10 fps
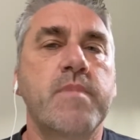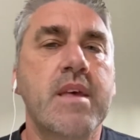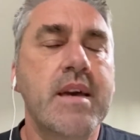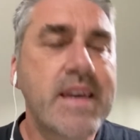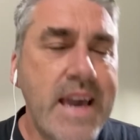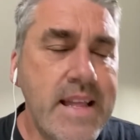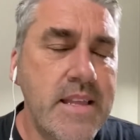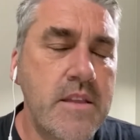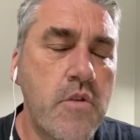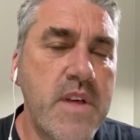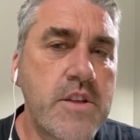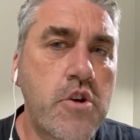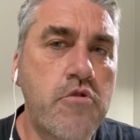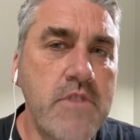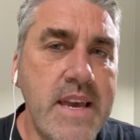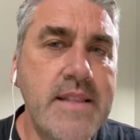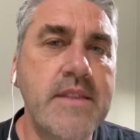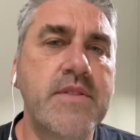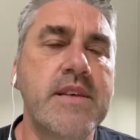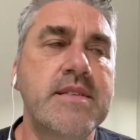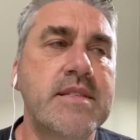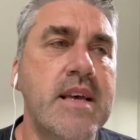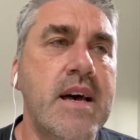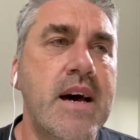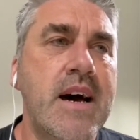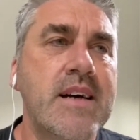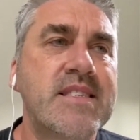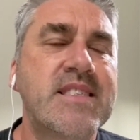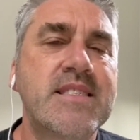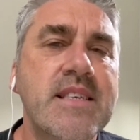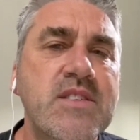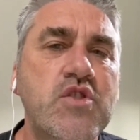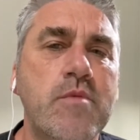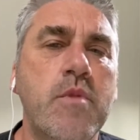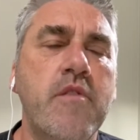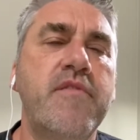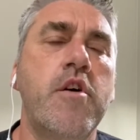Again, they'd created this system of